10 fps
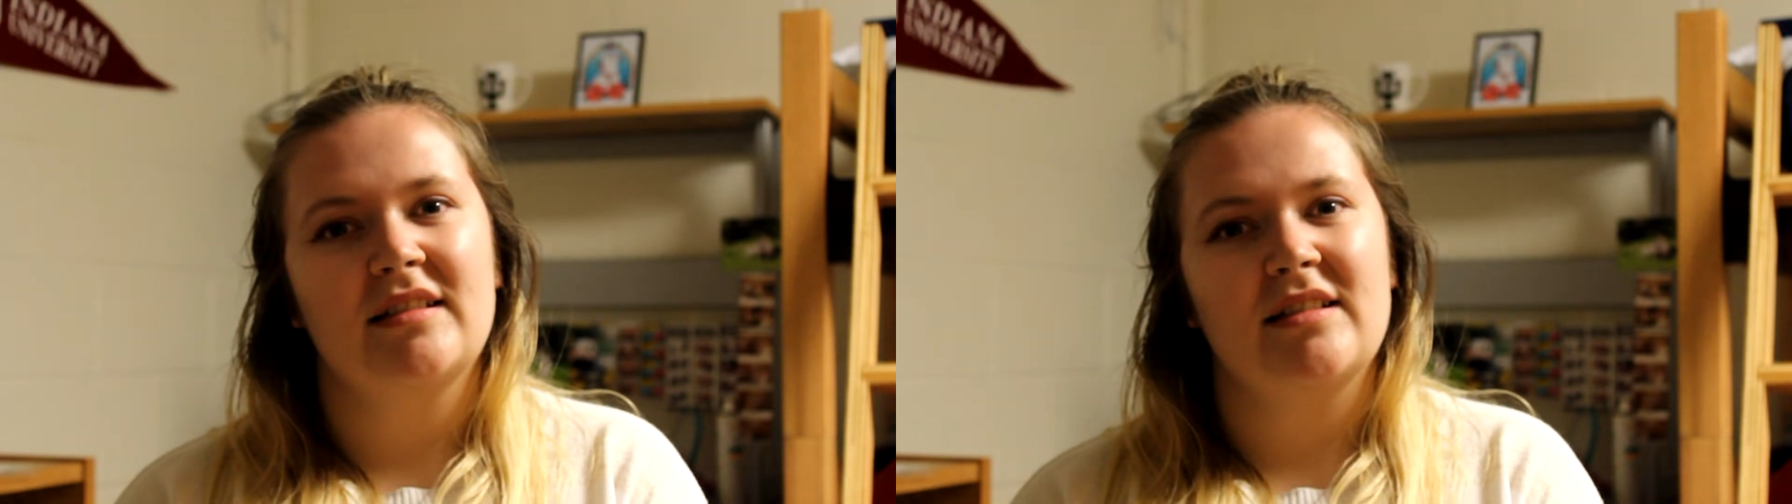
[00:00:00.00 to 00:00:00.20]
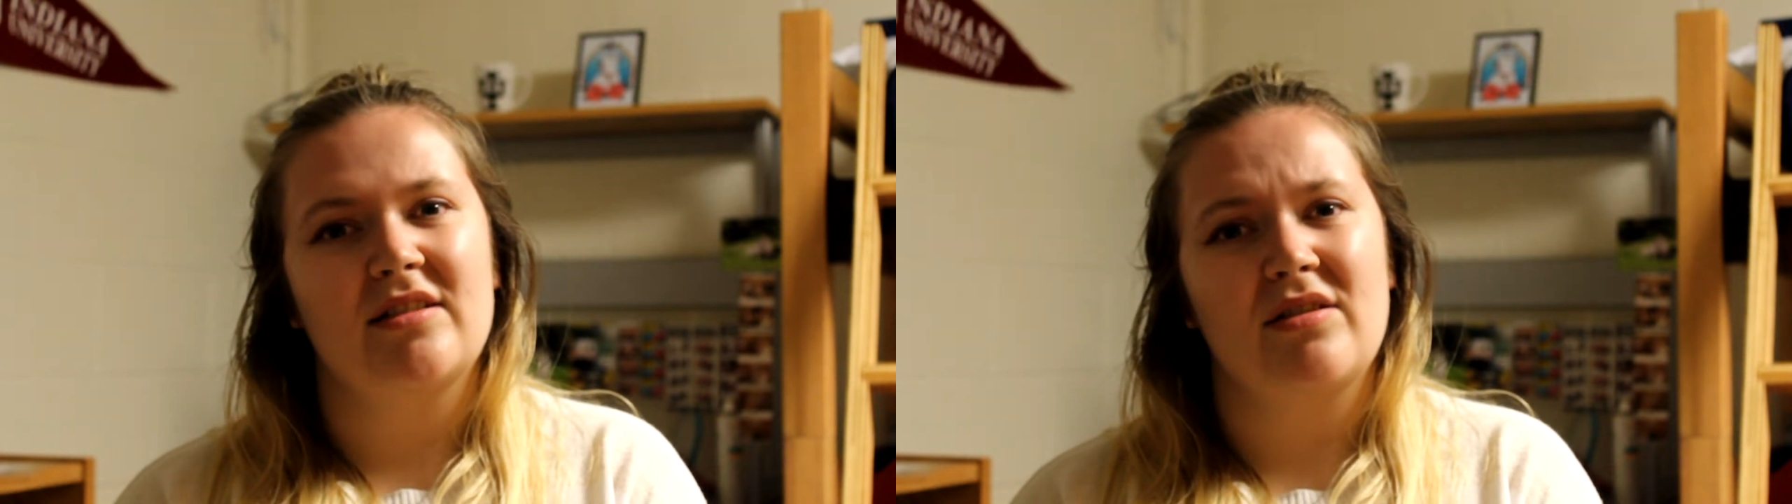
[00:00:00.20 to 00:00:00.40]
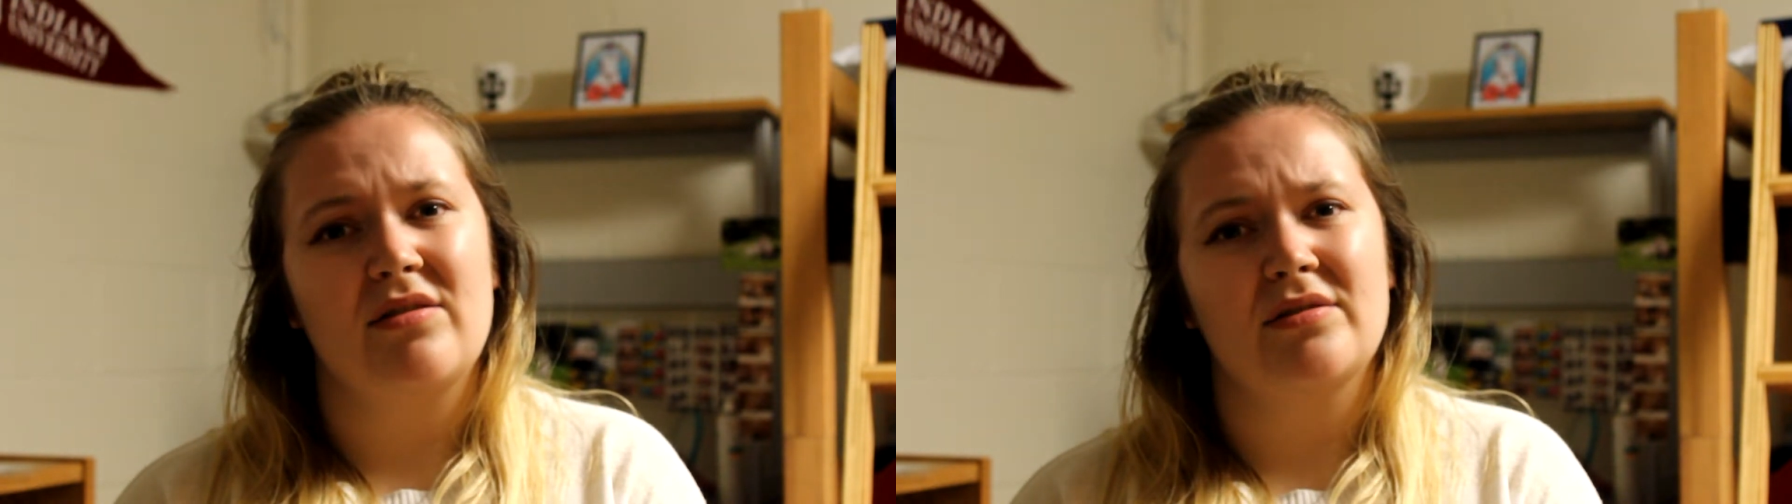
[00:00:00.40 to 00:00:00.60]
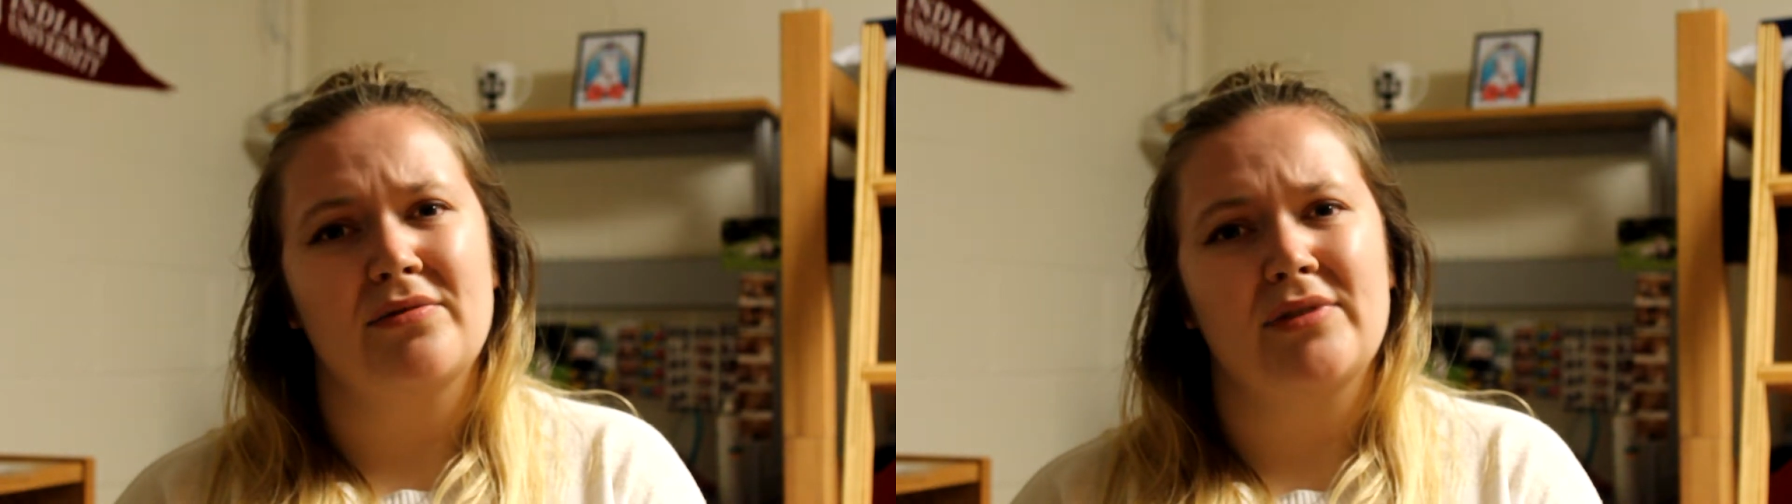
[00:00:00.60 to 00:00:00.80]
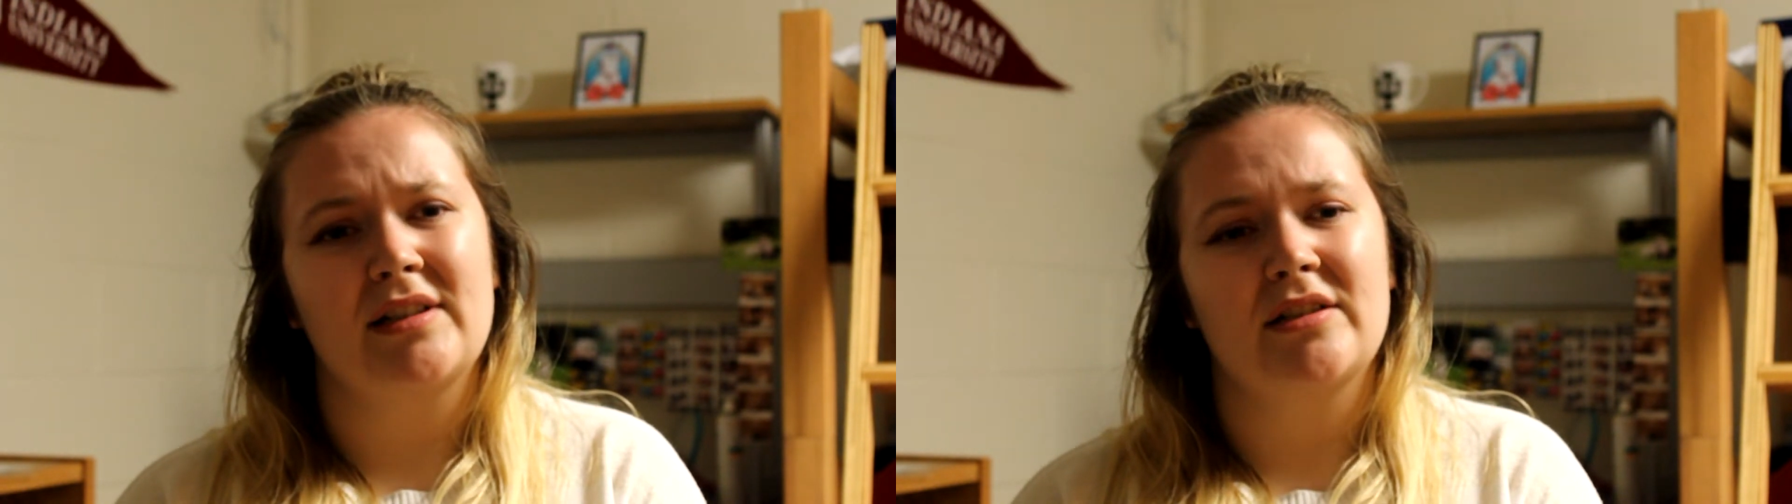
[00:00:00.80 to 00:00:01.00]
There's a lot of
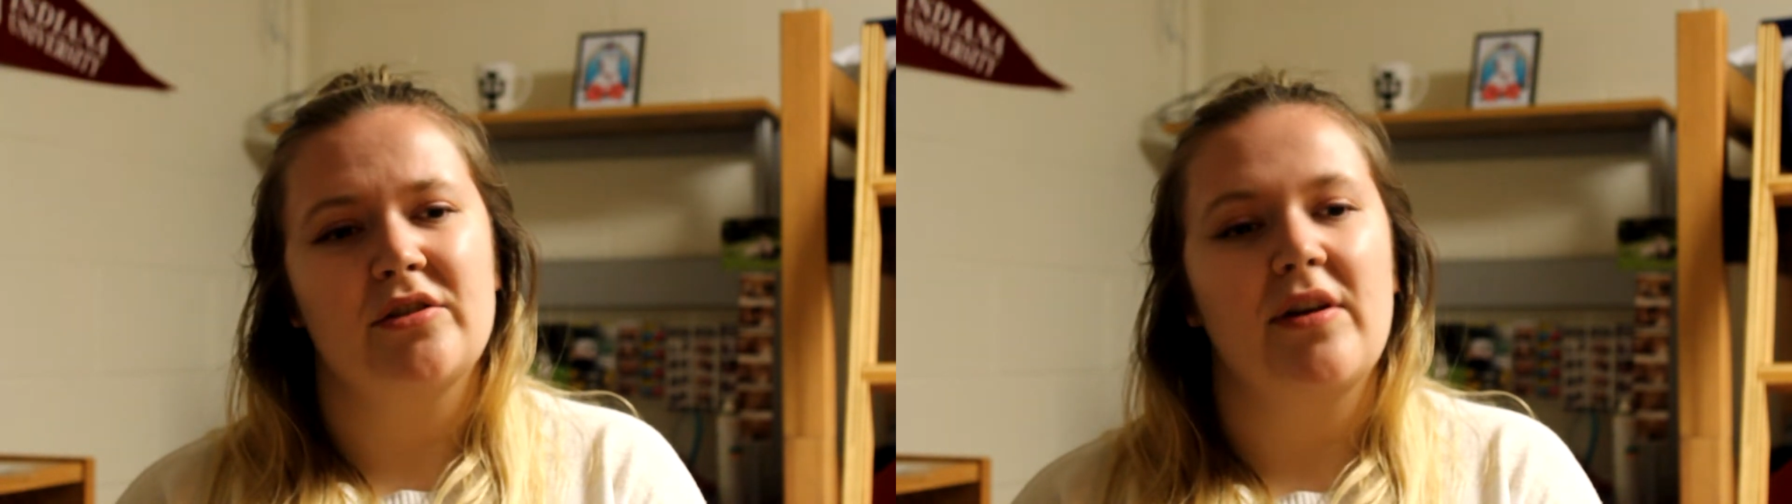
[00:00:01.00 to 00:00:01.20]
reading to,